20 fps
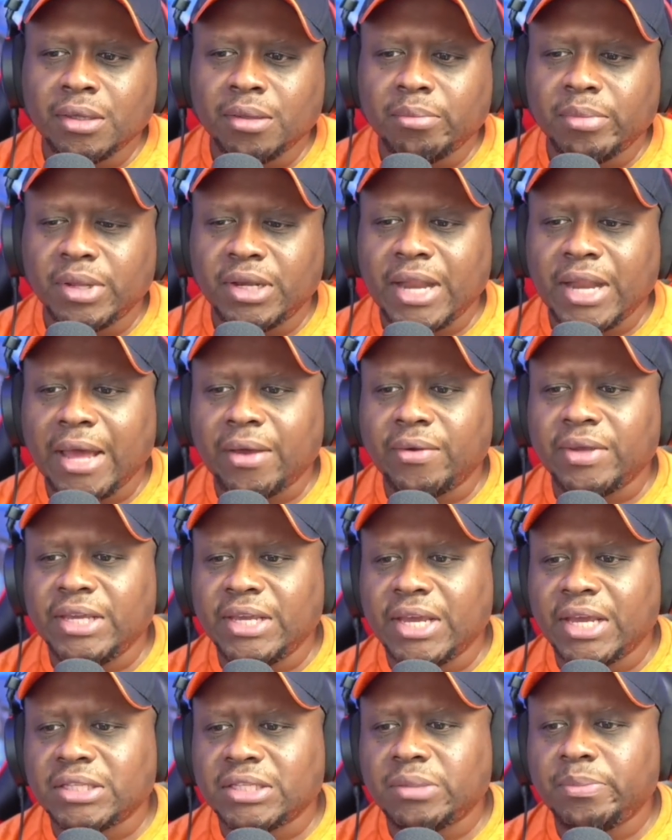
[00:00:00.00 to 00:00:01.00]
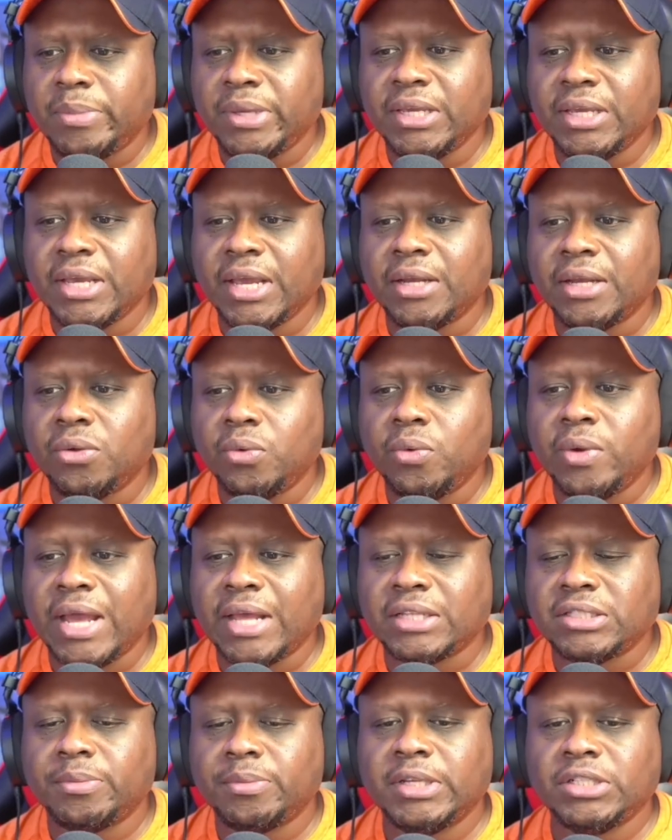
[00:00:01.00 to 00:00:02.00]
But now ESPN, who
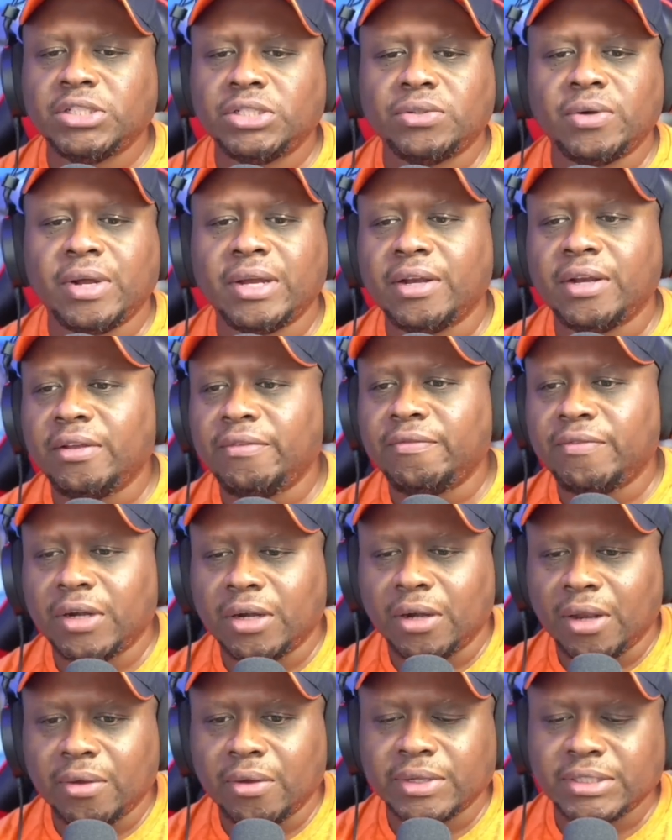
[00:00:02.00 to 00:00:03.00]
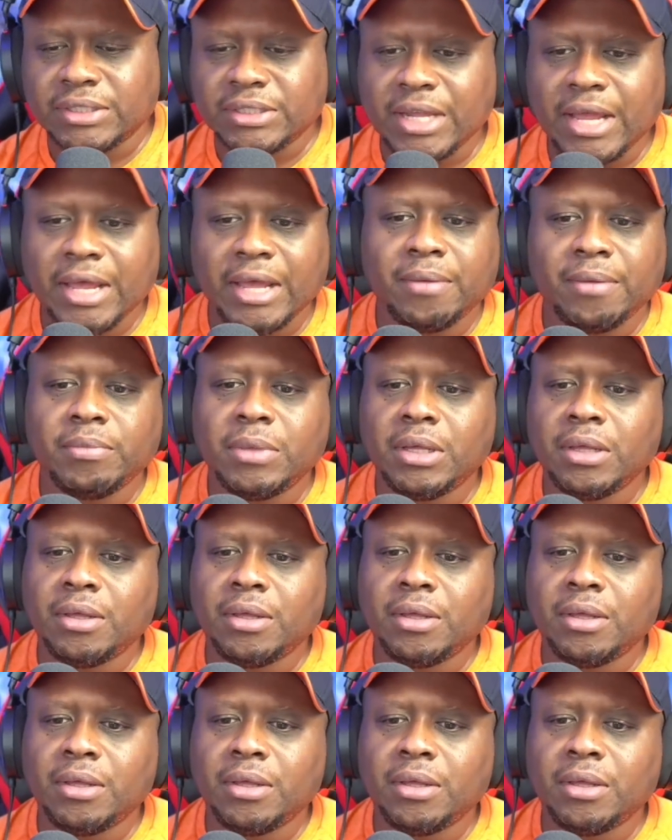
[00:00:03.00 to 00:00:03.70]
has been struggling for the longest time,